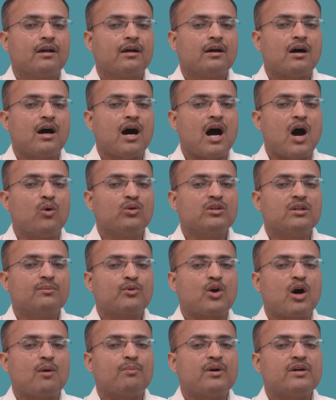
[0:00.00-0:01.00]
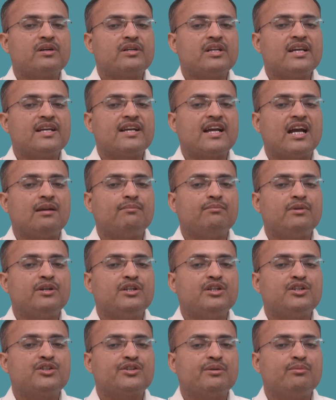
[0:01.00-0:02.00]
how the property can be
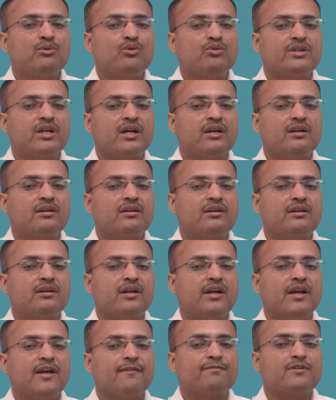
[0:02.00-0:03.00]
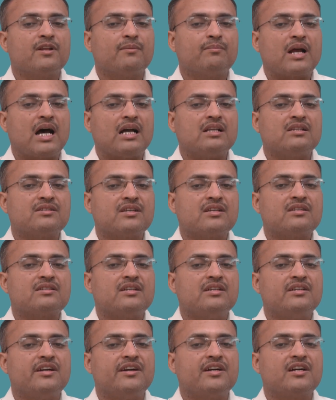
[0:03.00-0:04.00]
distributed if the branches
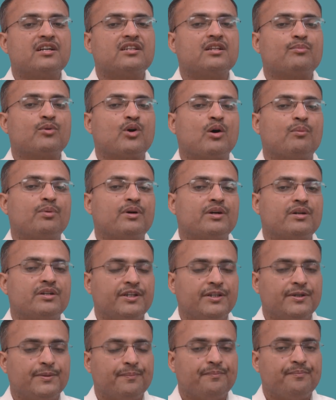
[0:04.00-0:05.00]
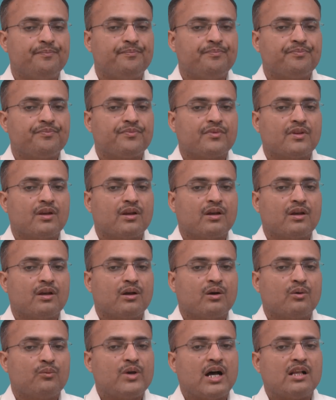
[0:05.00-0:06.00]
inherited the property.
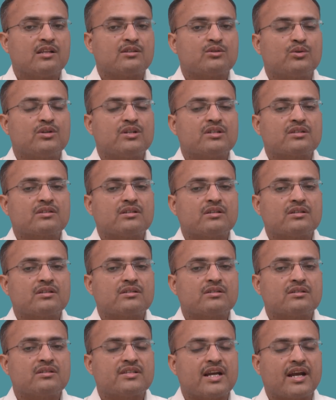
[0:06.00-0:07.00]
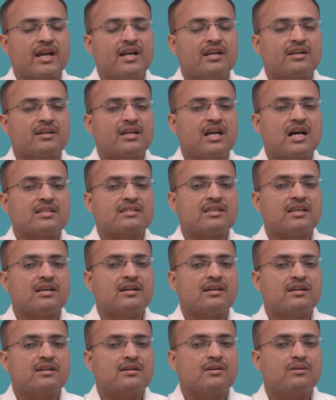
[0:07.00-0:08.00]
We also discussed the second class
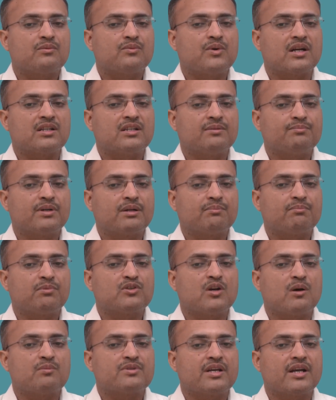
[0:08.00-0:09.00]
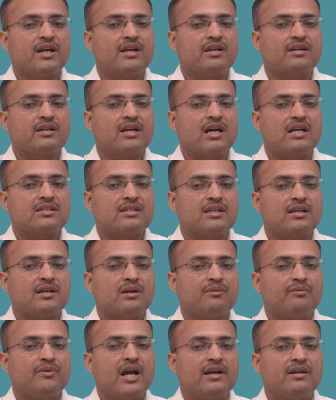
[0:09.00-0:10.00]
heir. For the purpose of second class
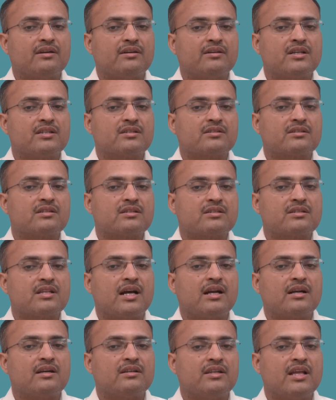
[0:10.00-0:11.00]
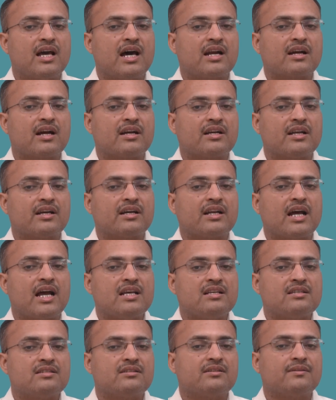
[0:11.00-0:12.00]
heir, we discussed that they are
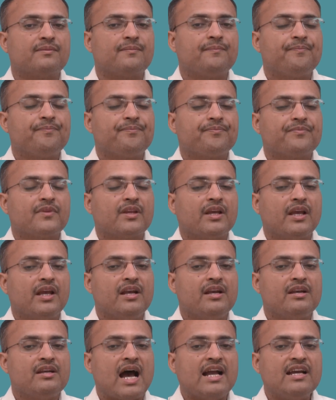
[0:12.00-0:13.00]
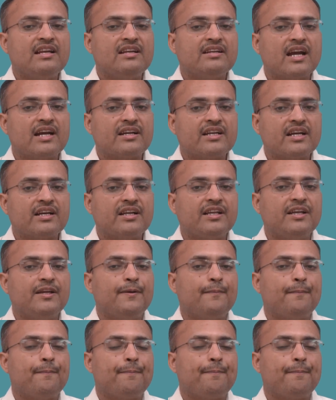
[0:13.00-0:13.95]
categorized in 9 category,